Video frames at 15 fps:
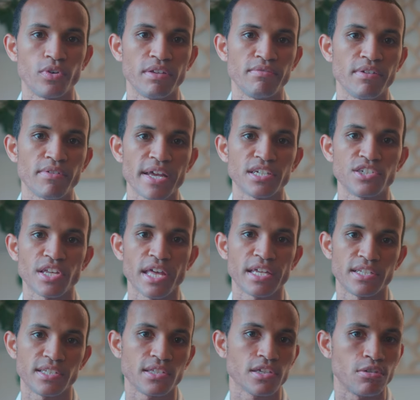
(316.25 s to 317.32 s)
They never actually had
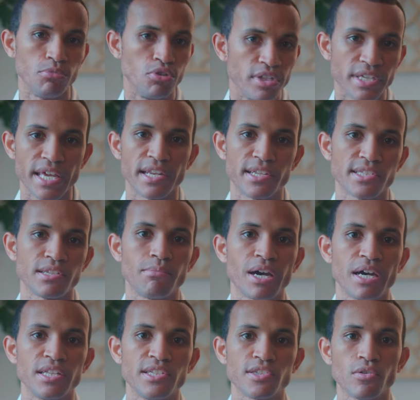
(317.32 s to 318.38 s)
to communicate it to
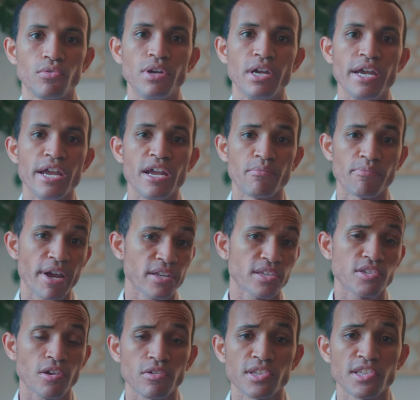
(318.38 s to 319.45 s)
somebody. So
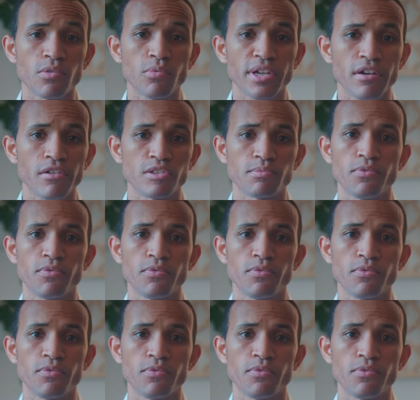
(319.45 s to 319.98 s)
practice talking to someone else